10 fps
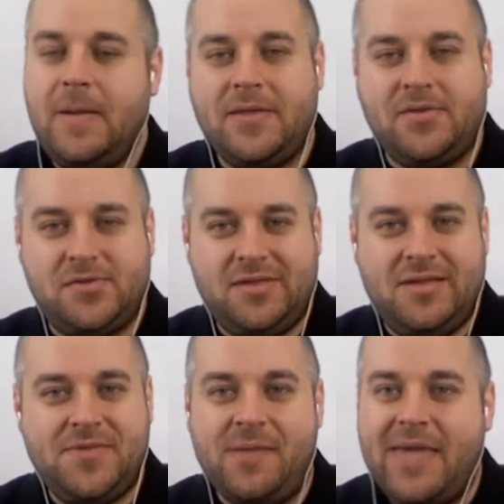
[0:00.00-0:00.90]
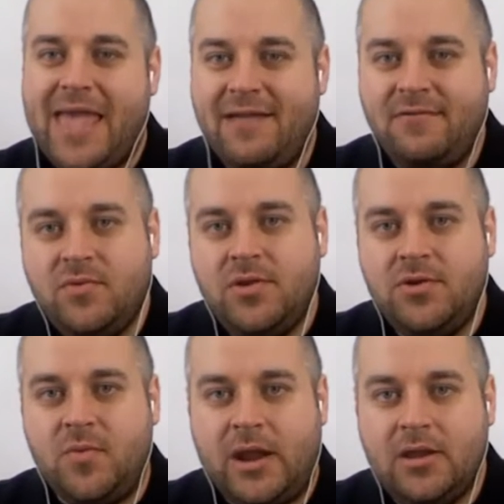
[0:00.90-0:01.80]
At the same time, everyone in
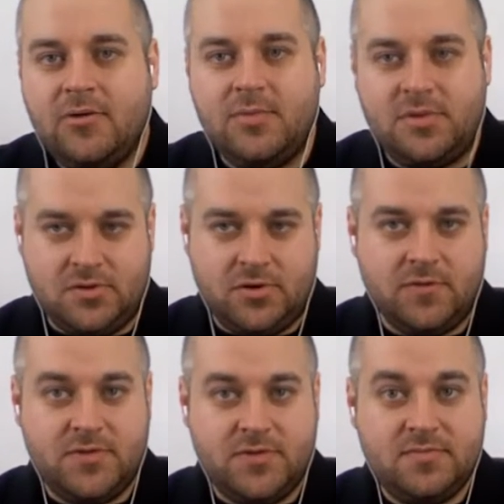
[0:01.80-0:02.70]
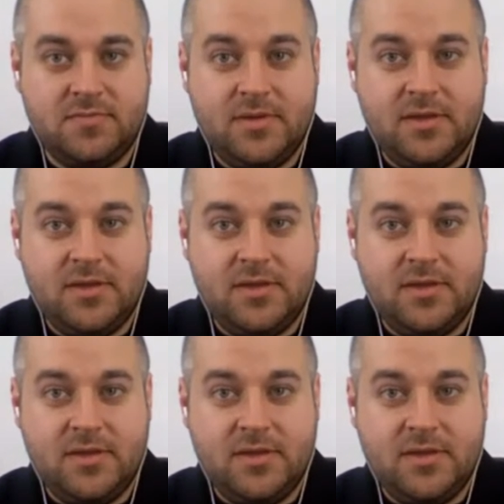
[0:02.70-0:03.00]
your waiting room is nervous.